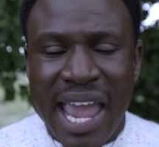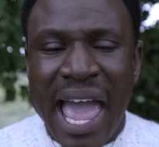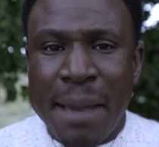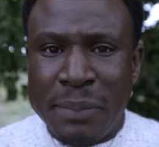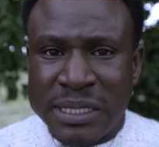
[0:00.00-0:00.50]

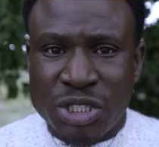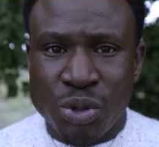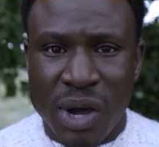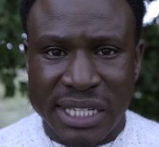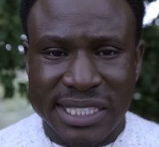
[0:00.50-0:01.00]
happens
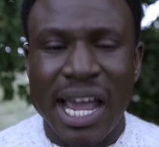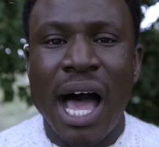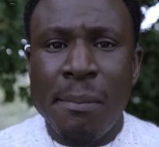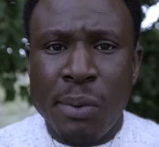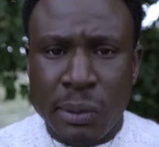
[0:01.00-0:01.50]
to us, it
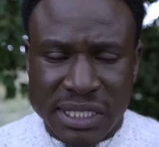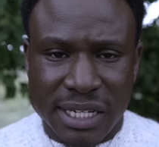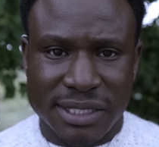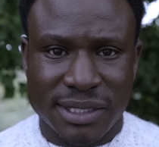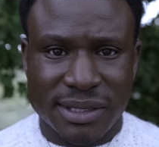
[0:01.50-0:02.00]
humbles
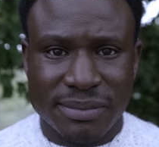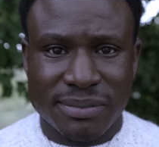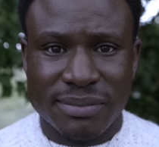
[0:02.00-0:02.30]
us.